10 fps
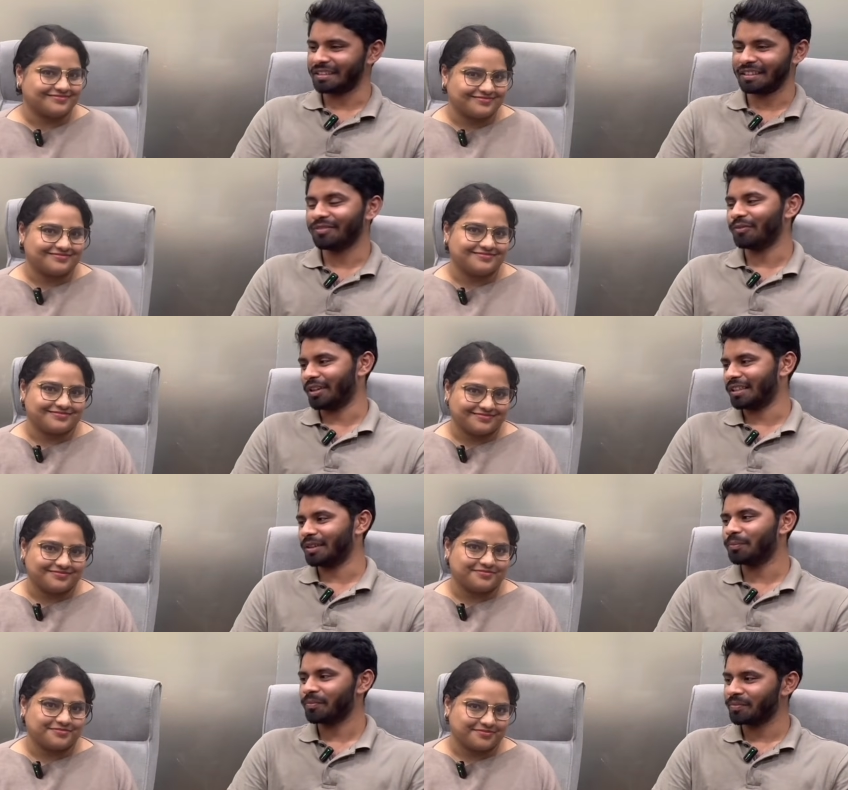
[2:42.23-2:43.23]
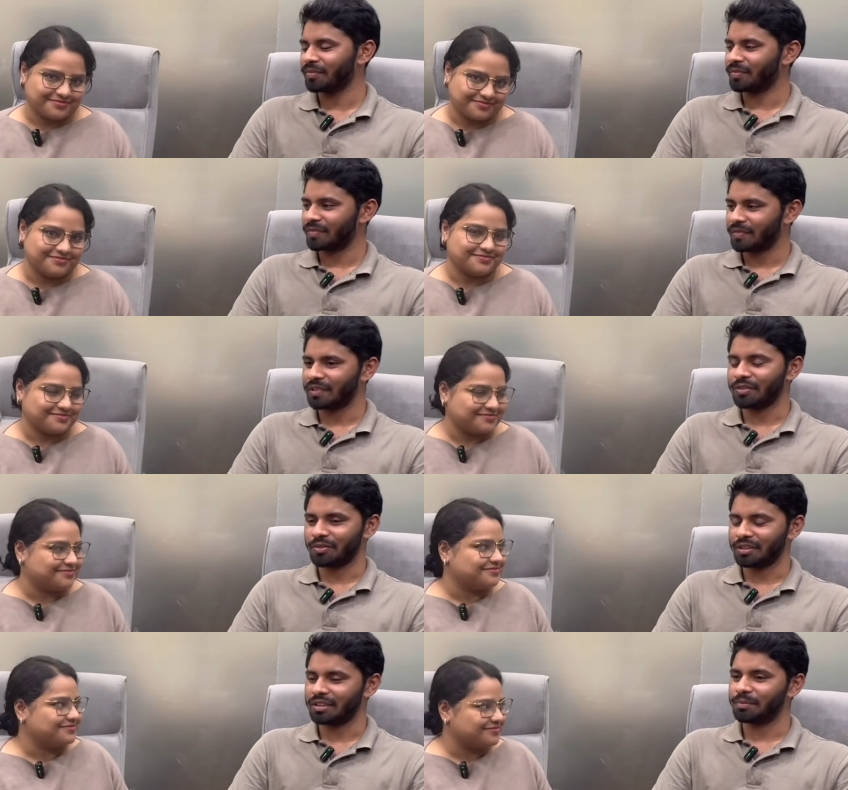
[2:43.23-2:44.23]
Speaker 1: and then work up, uh-huh.
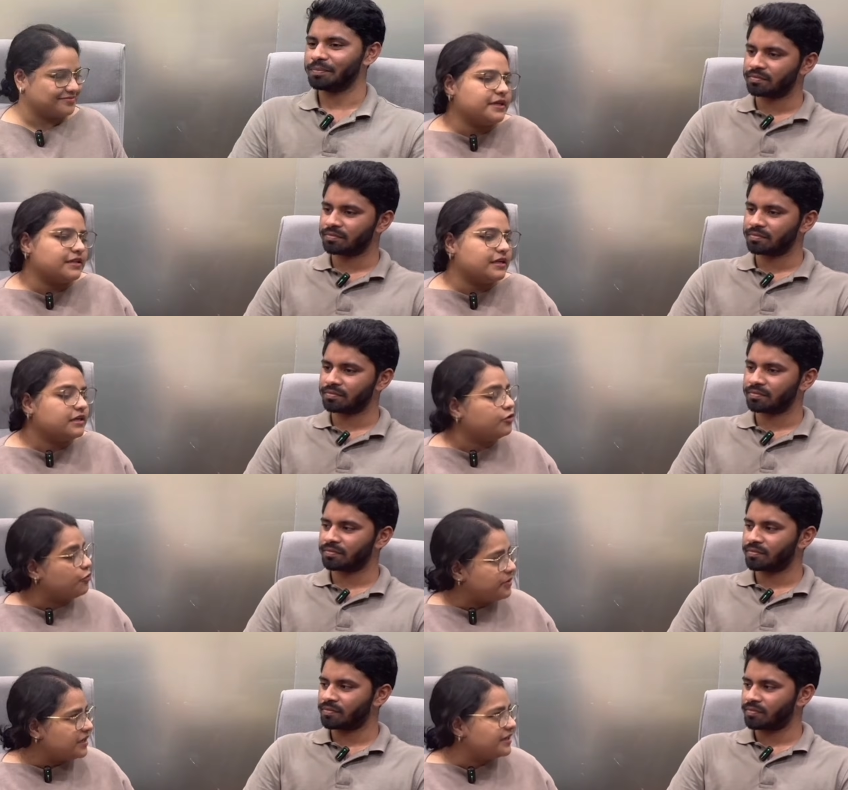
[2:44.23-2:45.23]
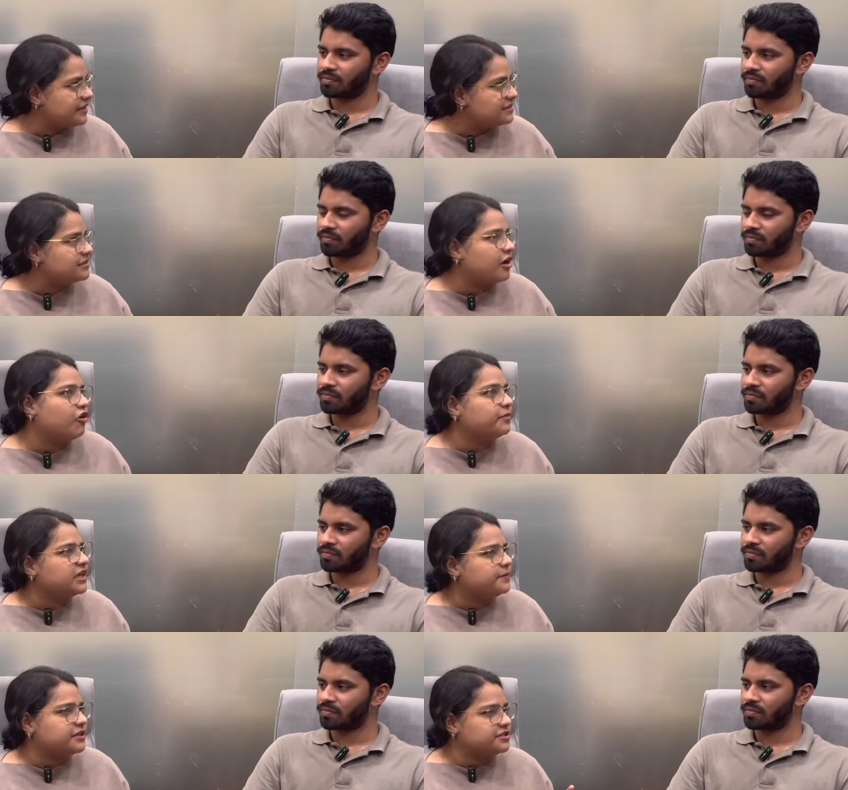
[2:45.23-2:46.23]
round work up. Tell me that in O P D days, how
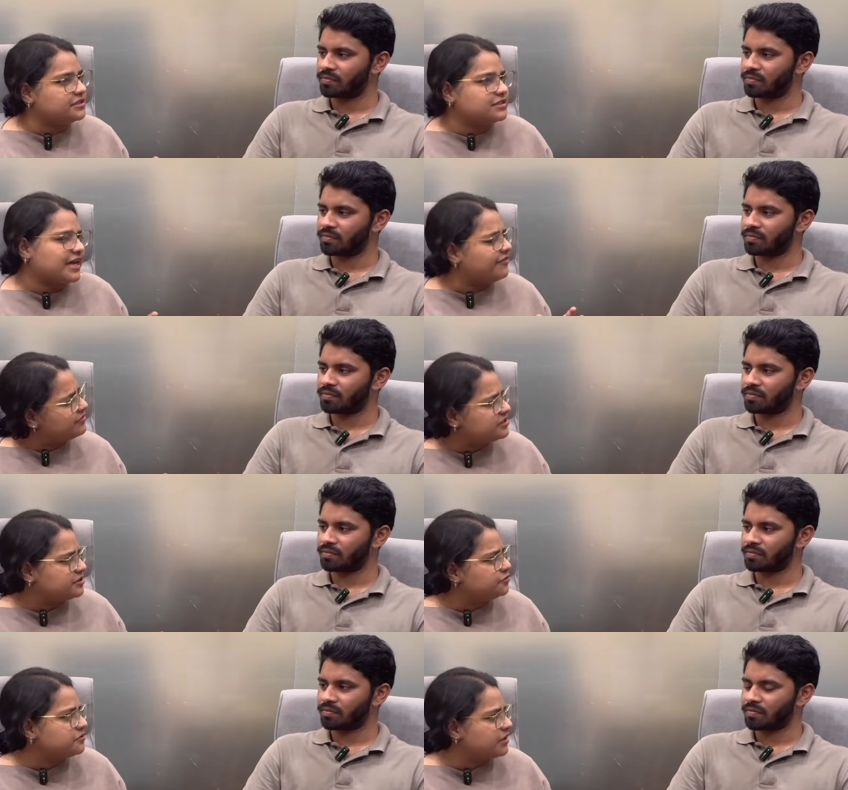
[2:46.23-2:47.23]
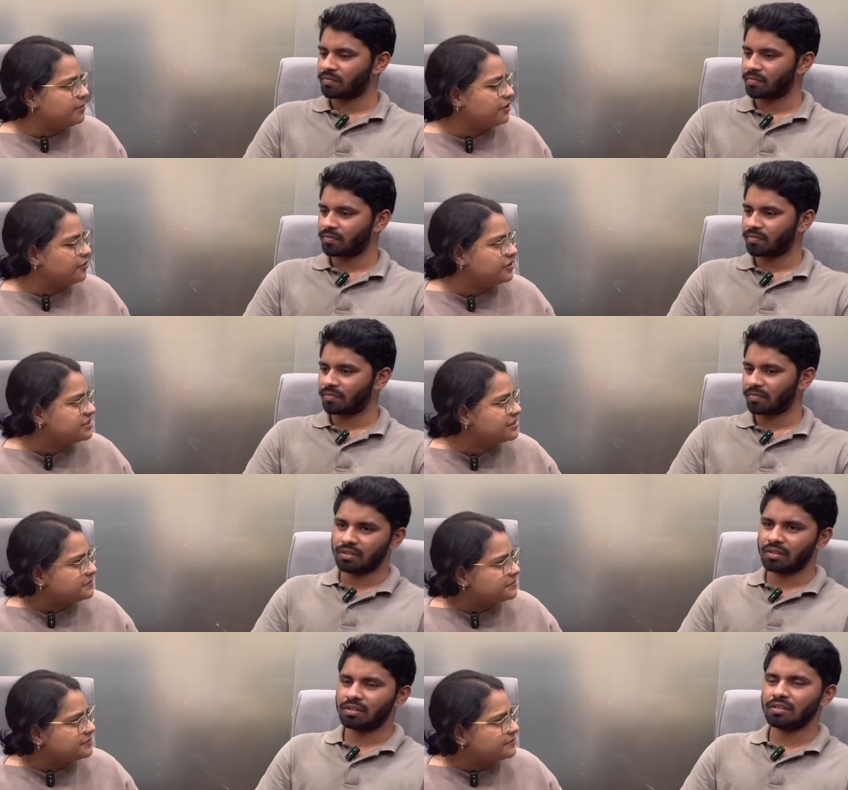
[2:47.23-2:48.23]
many patients average you come across?
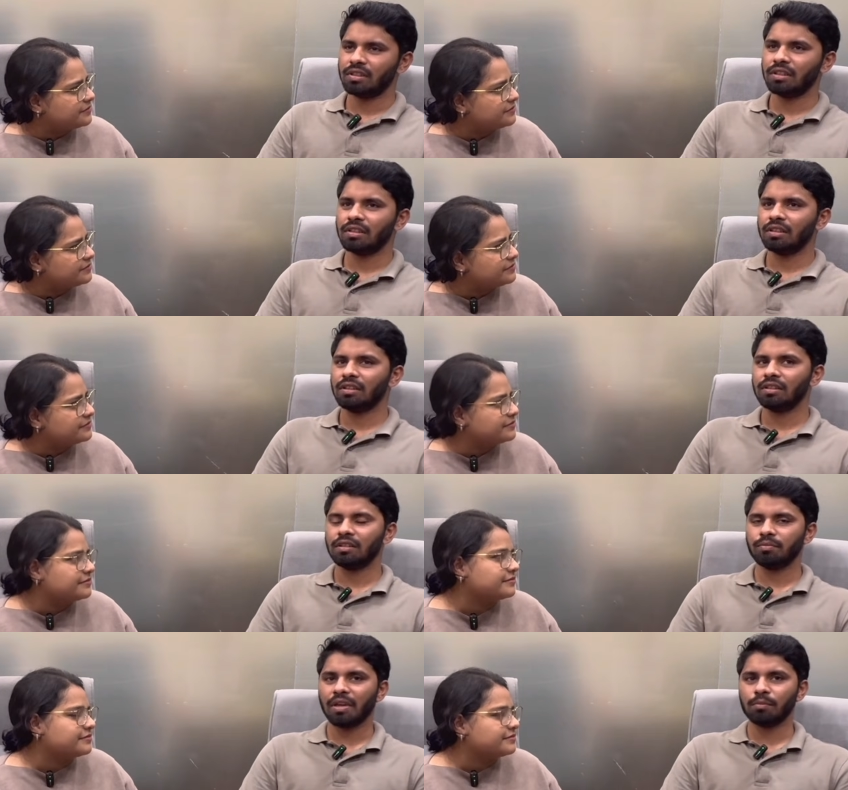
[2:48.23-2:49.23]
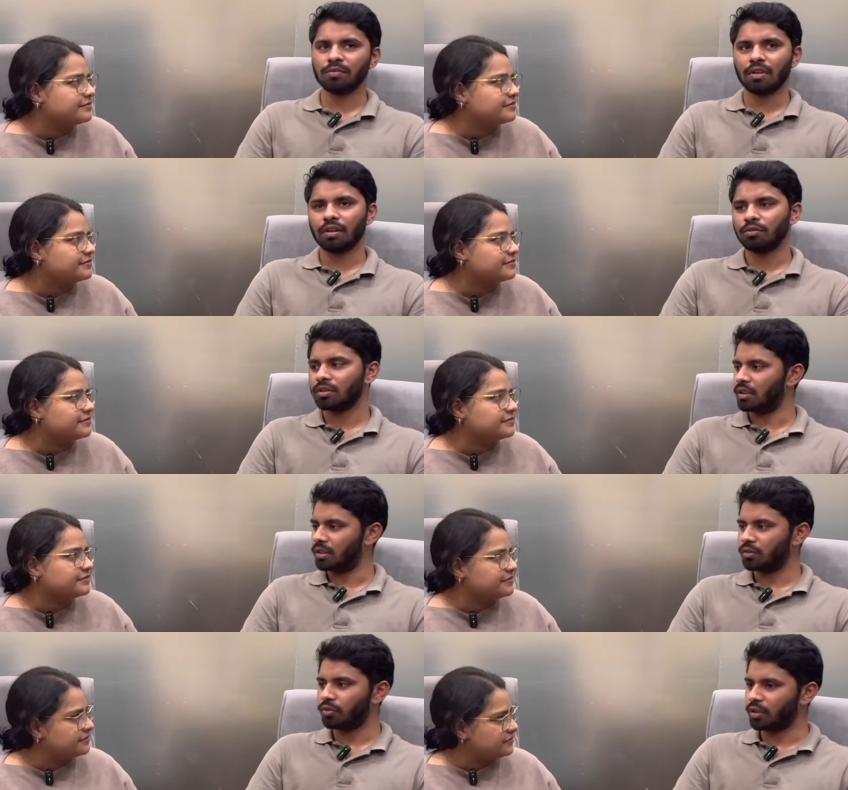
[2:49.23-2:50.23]
Speaker 2: Uh, daily, ma'am, around
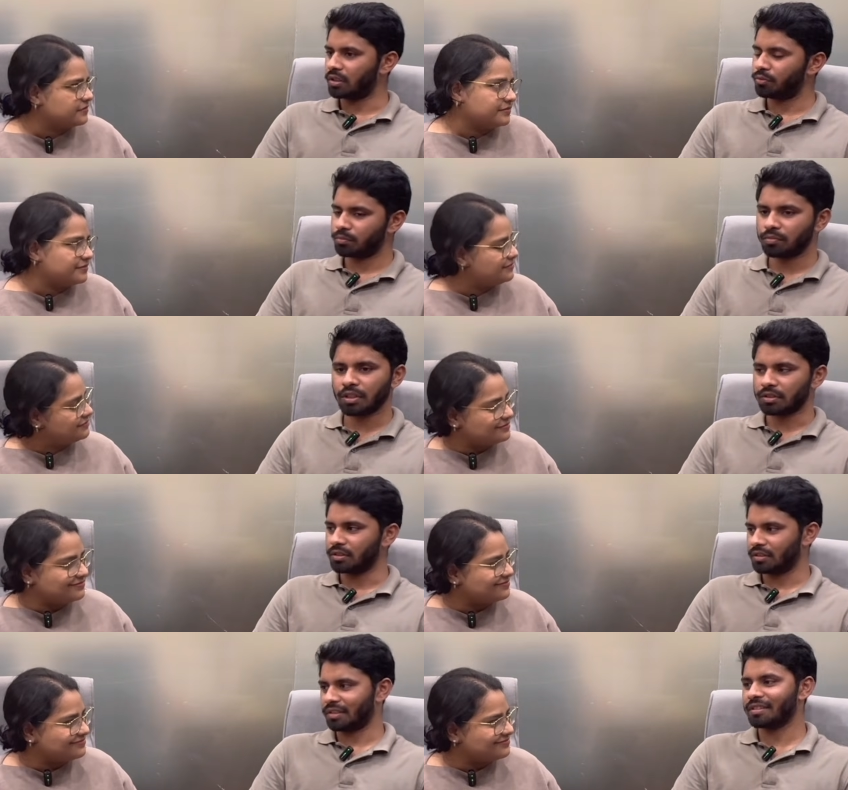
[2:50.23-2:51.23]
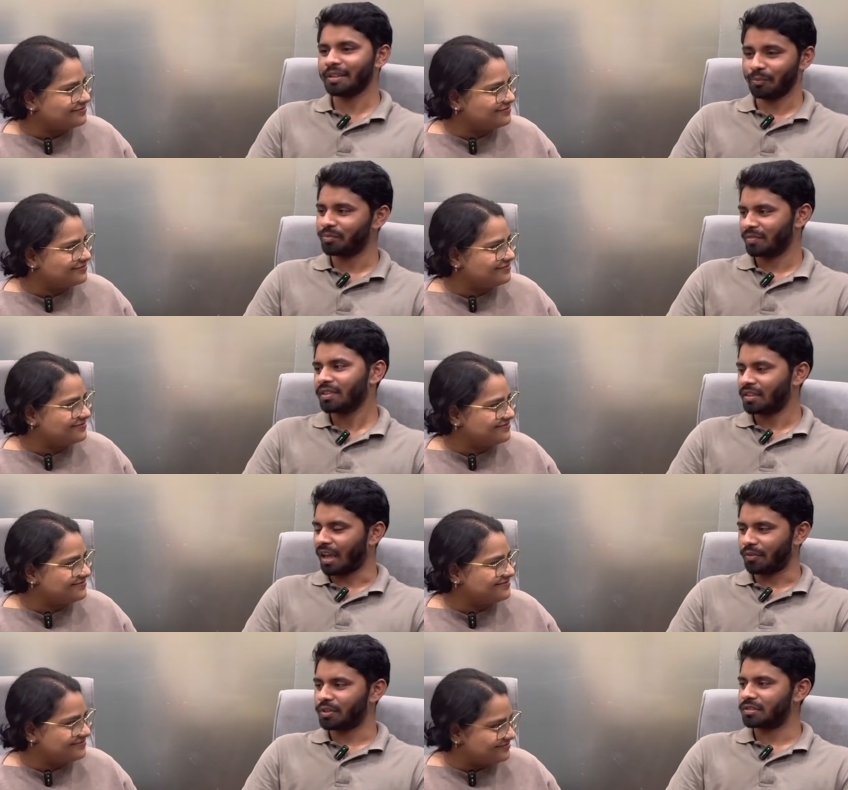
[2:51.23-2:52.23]
thirty to forty patients is um,
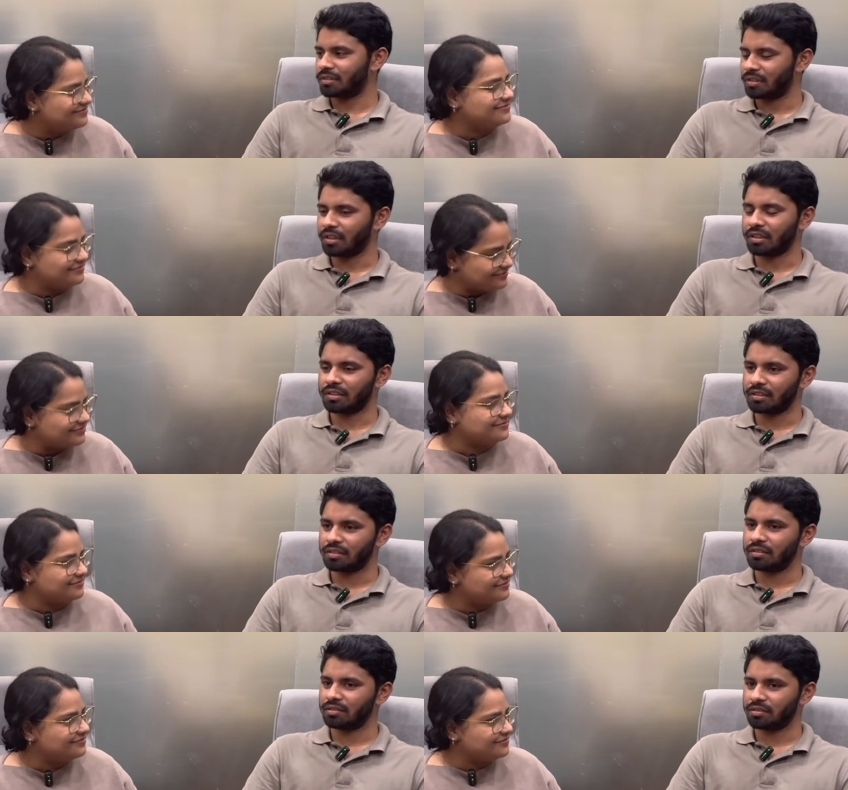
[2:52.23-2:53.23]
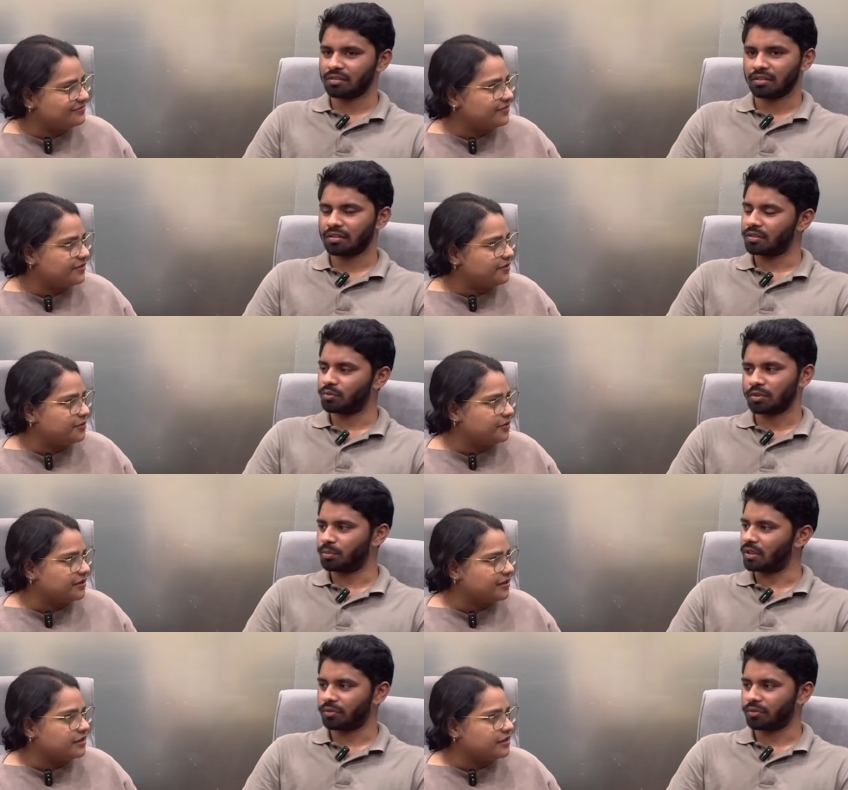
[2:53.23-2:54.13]
average, I think.
Speaker 1: It would okay.